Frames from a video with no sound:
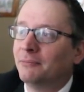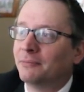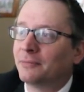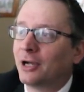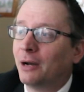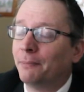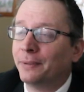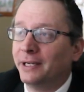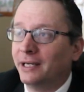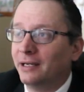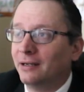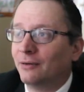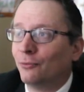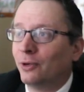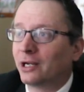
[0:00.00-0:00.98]
company
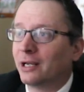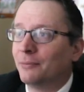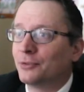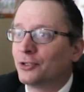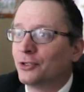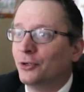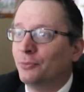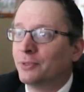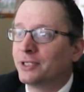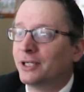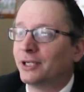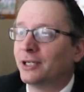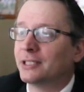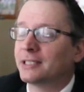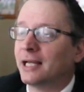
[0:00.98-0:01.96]
when it comes to
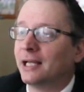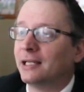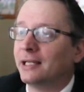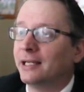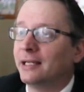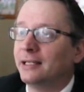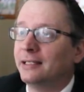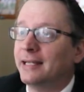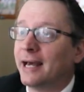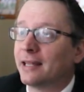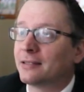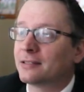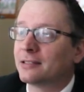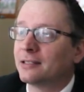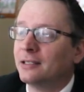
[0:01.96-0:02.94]
mysterious LA
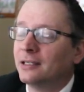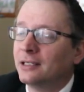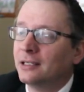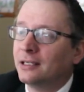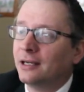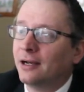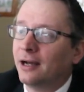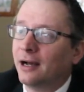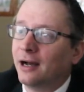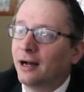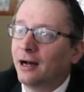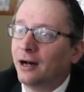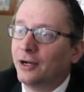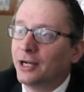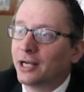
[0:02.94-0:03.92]
deaths,
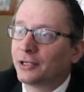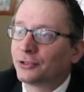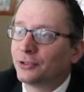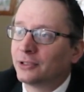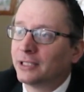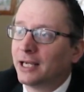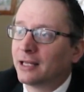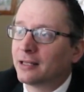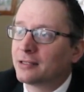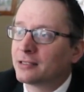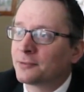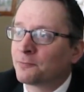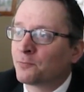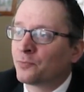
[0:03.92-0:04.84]
unnatural deaths.